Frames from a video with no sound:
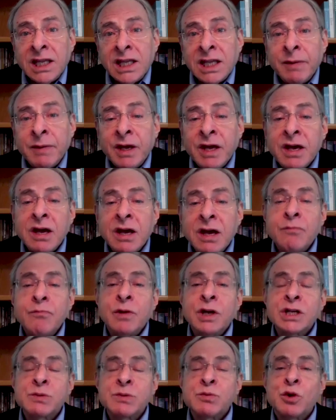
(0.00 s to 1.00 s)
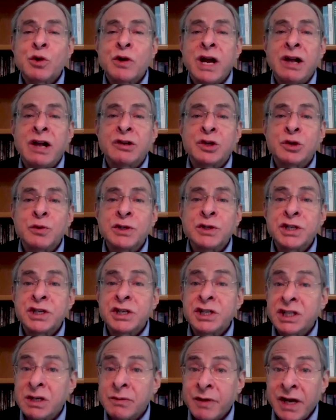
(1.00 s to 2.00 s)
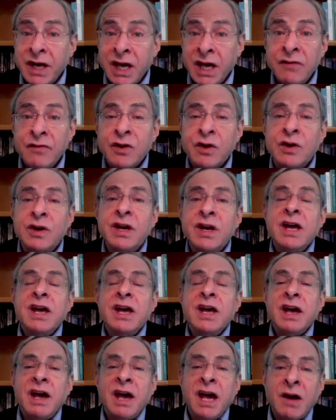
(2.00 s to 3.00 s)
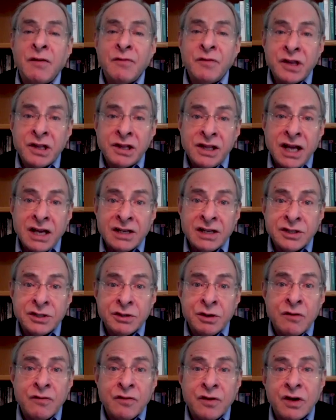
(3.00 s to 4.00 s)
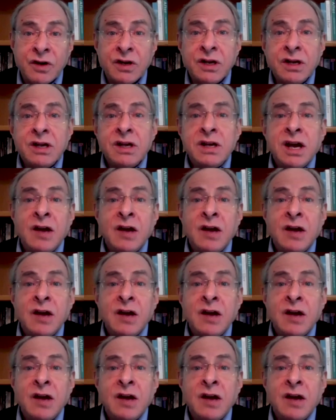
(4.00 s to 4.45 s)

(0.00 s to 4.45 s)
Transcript: and they become much more altruistic in their behavior after the class is over.